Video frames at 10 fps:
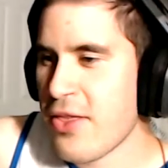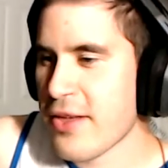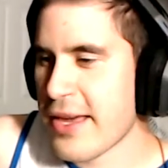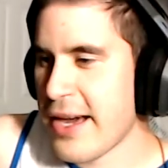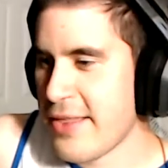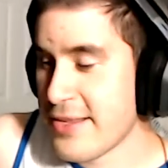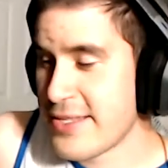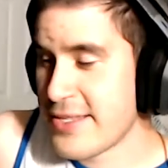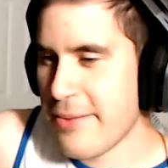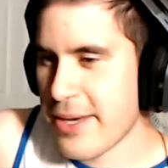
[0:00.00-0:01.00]
guy, the
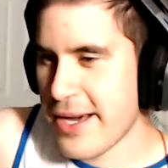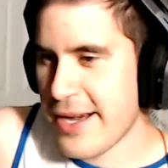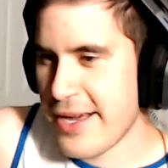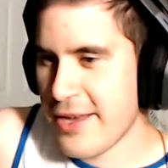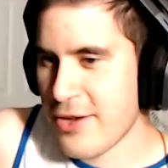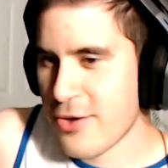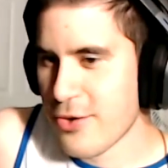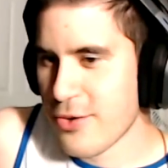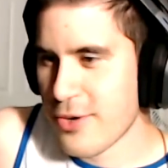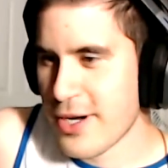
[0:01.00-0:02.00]
same guy
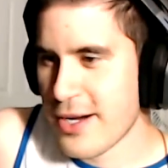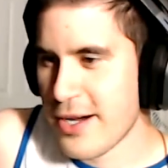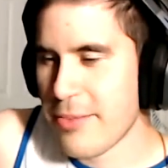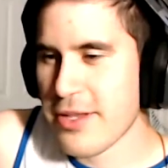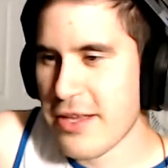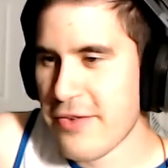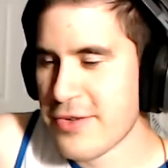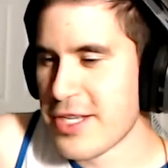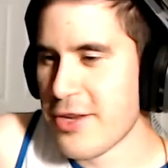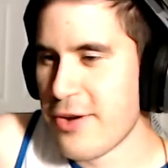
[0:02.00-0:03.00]
who I believe he was a
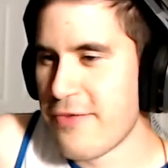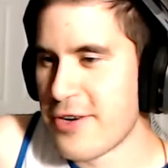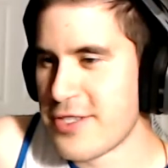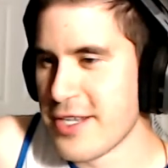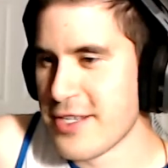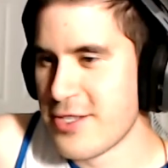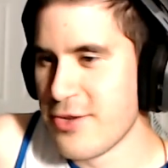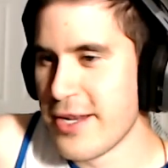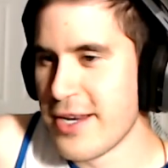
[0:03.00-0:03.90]
university student?